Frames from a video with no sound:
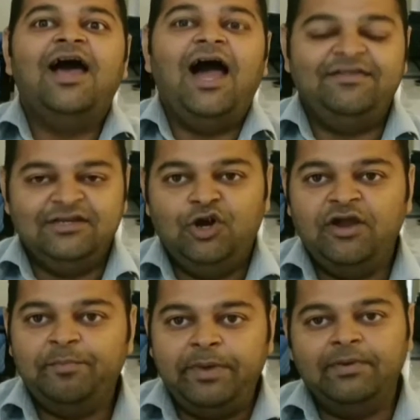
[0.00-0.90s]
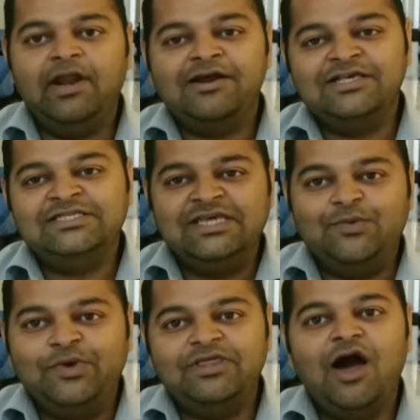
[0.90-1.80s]
I think a lot of people are
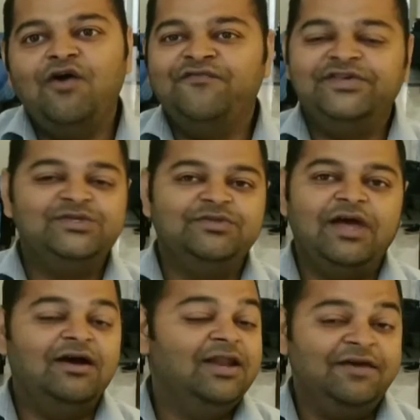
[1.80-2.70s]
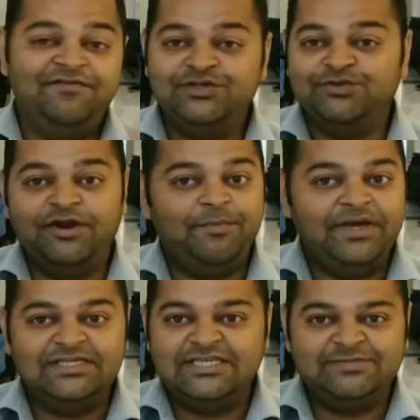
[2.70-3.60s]
concerned with how physiotherapy
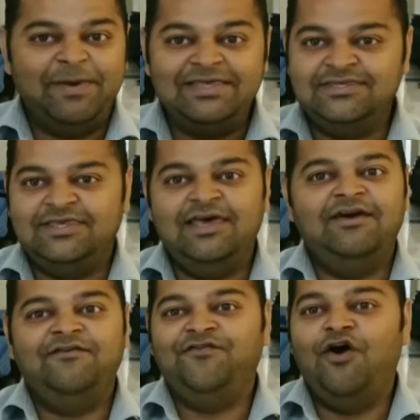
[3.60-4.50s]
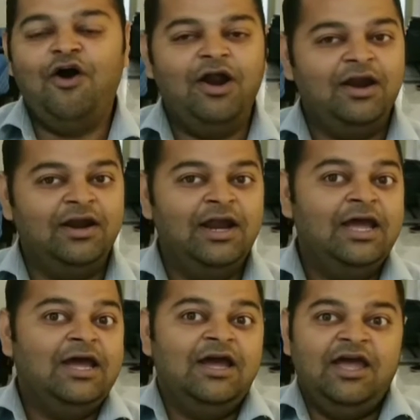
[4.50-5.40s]
is expensive, or
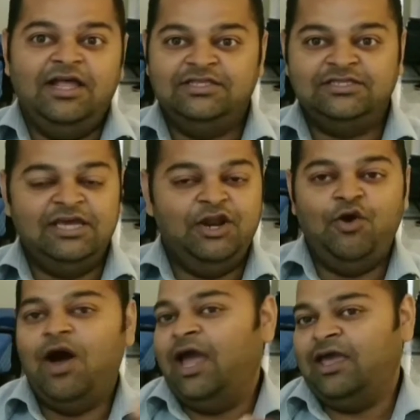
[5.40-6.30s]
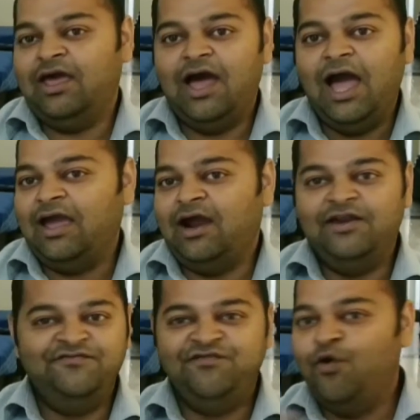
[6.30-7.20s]
it's I
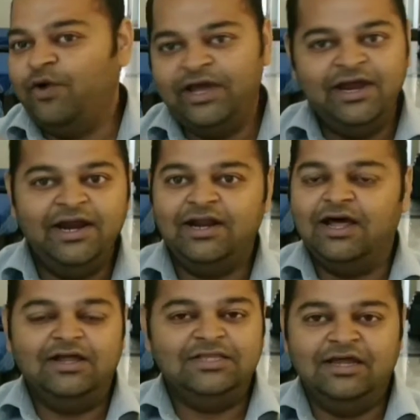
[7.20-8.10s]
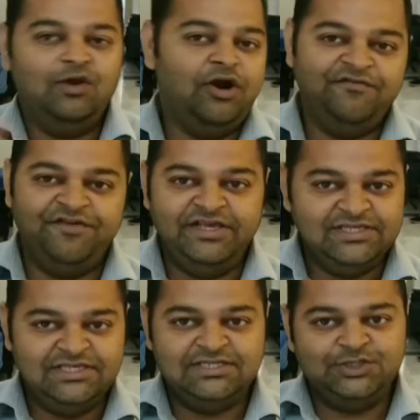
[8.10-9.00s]
can't afford it. There are a lot of
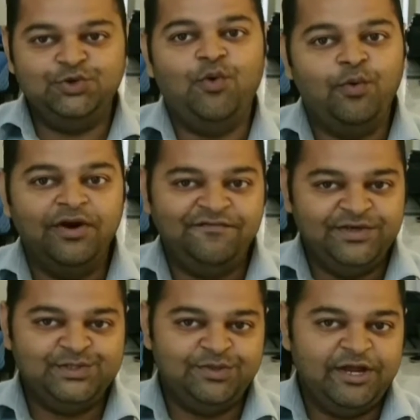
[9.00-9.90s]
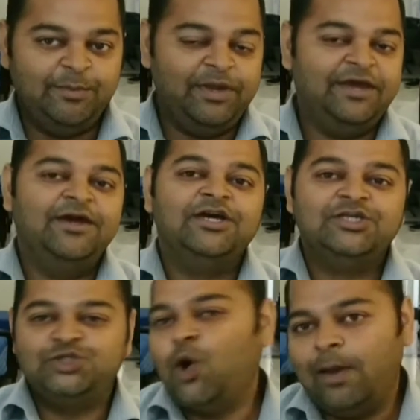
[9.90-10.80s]
reasons to avoid physiotherapy.
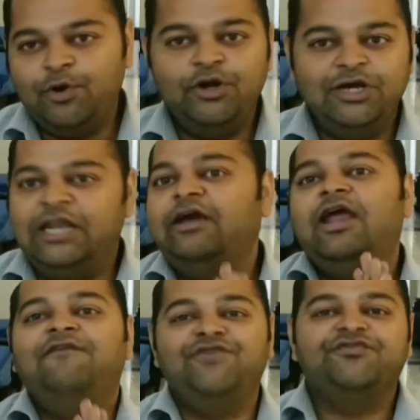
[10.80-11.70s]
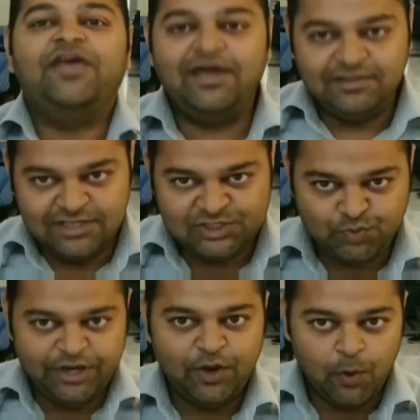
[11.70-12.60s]
So I'm going to clear everything in this
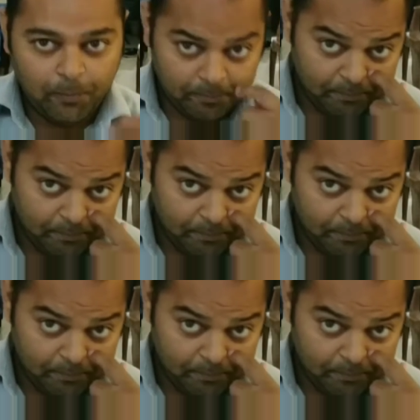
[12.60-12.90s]
video.